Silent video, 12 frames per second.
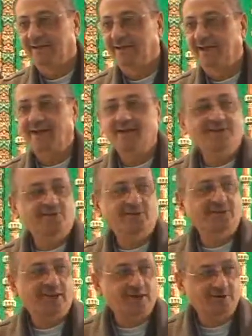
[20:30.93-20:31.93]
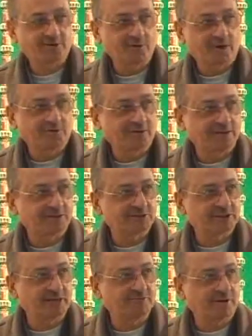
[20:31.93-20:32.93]
Anything that you have to
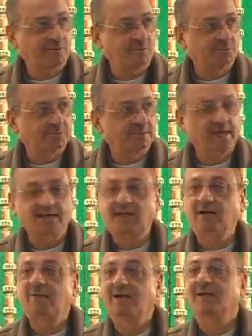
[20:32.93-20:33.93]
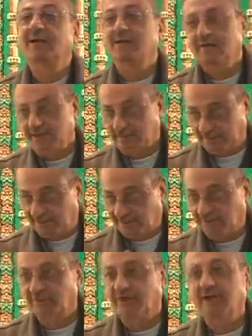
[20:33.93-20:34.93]
understand from mubtada and khabar, it
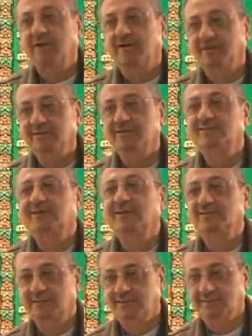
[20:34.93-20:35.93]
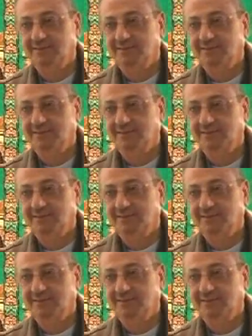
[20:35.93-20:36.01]
is here in this lesson,